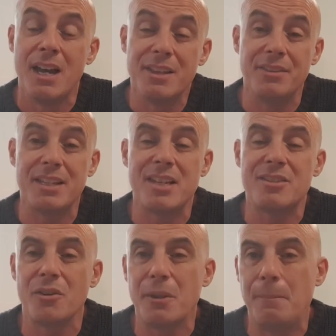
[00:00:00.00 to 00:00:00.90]
that this is
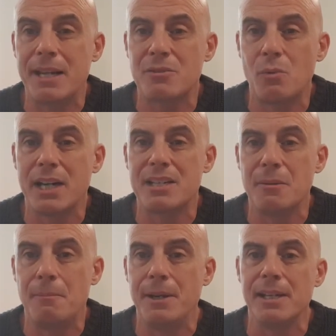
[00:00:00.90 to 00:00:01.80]
not the best way to
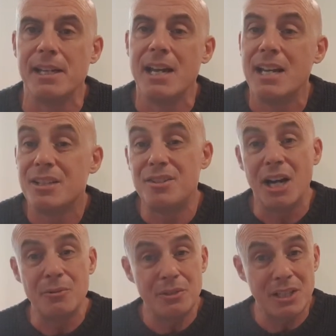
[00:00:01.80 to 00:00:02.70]
be.
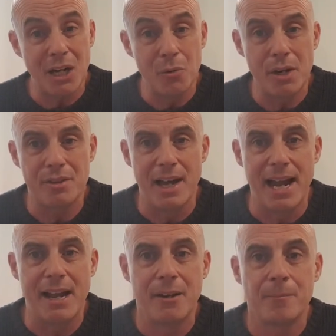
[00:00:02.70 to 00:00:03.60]
Don't go with
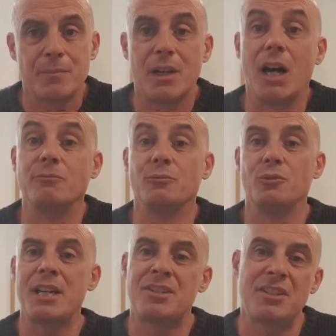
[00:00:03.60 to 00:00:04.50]
that. I'm
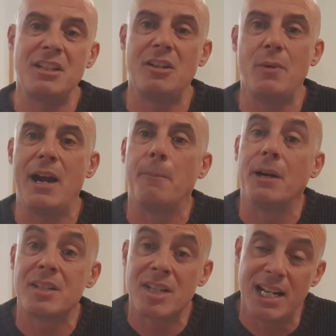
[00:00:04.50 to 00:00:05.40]
rescuing you out by
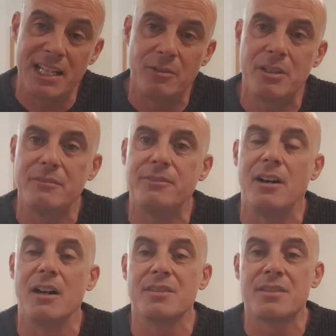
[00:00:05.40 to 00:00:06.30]
telling you in
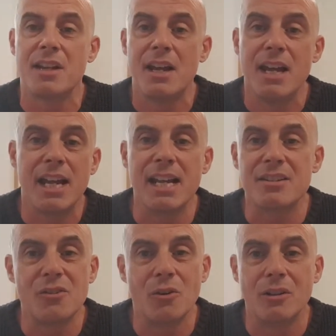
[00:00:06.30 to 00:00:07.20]
advance it's
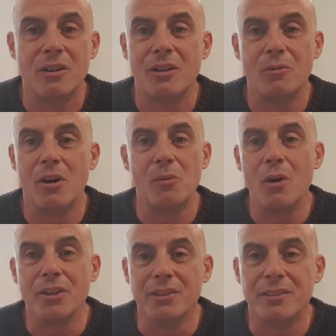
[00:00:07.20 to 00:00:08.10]
not what I
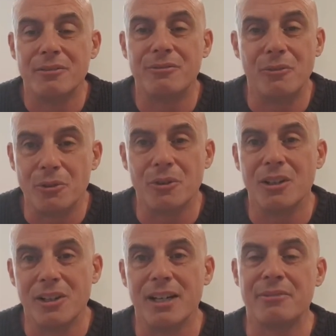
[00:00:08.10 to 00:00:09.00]
want for your
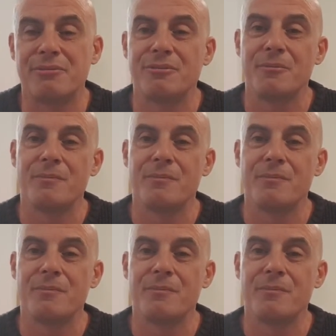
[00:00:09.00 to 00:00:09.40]
life.